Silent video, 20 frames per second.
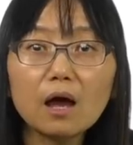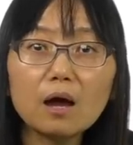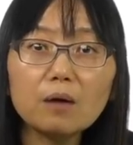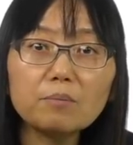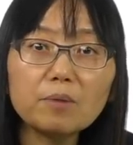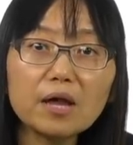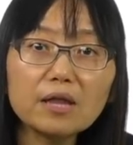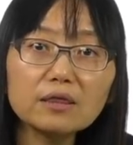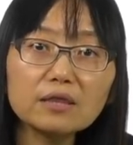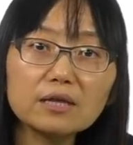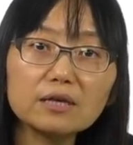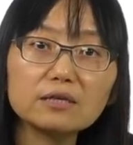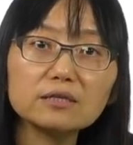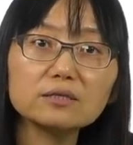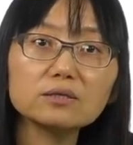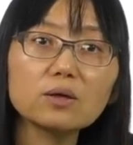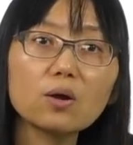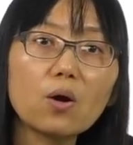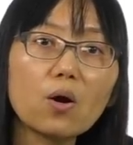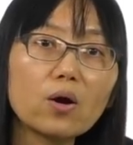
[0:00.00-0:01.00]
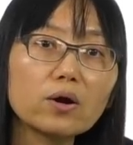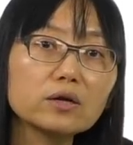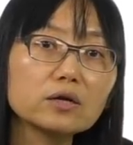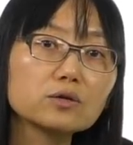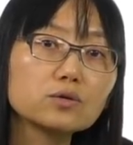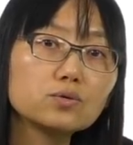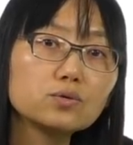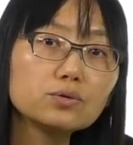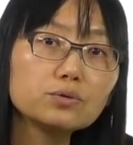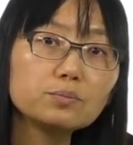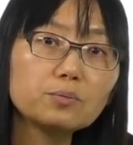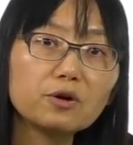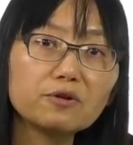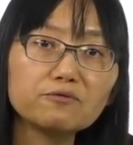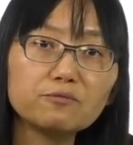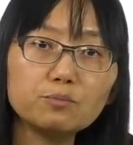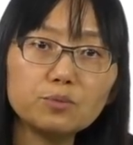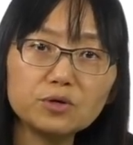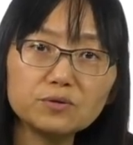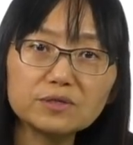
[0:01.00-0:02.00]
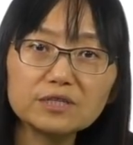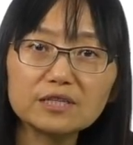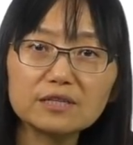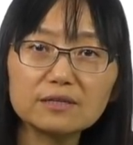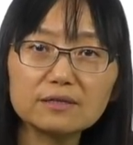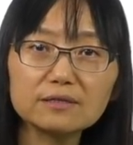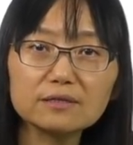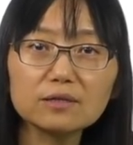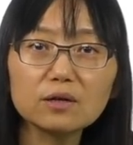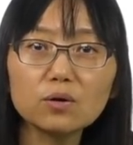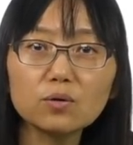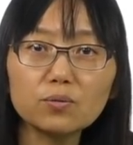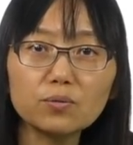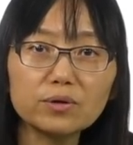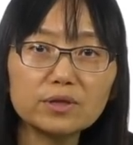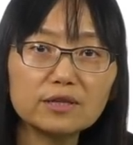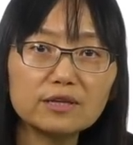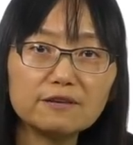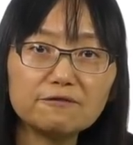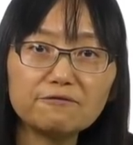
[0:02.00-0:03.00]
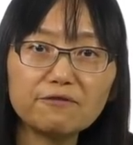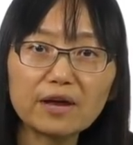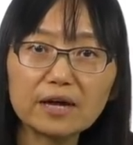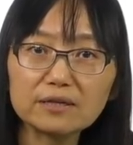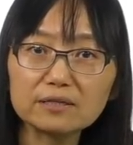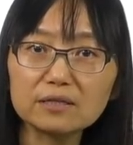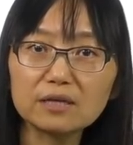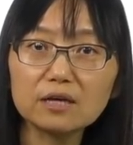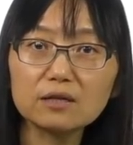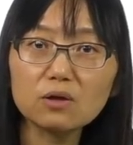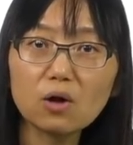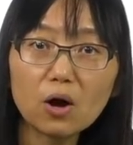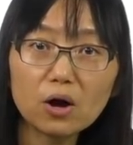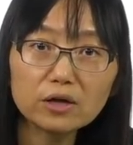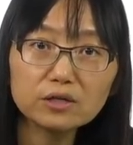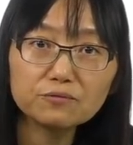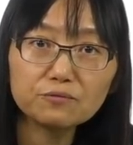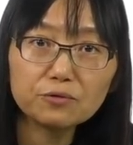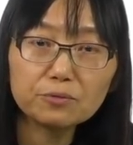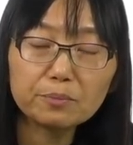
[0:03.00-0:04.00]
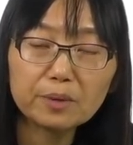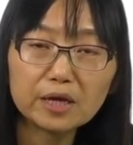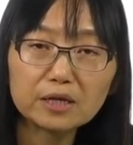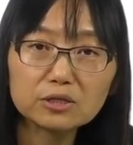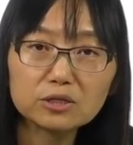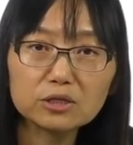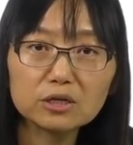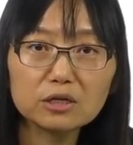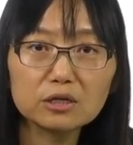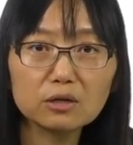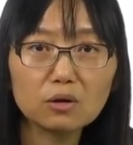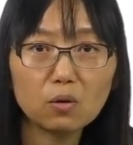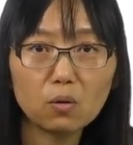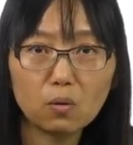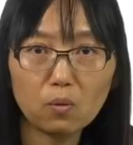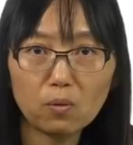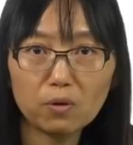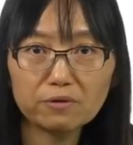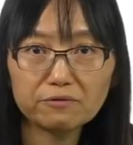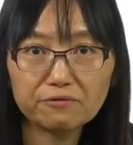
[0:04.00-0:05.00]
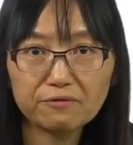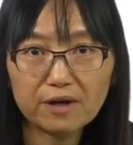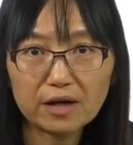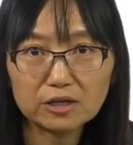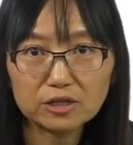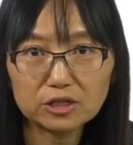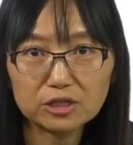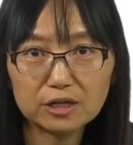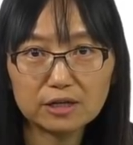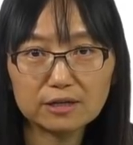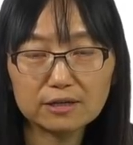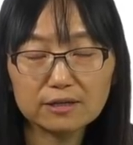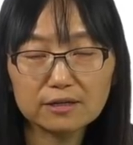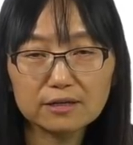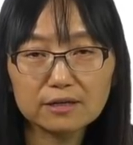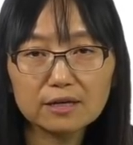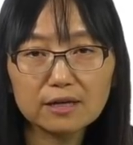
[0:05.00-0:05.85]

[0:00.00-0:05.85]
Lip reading: Among these are a group of mutants with defects in heart formation or function.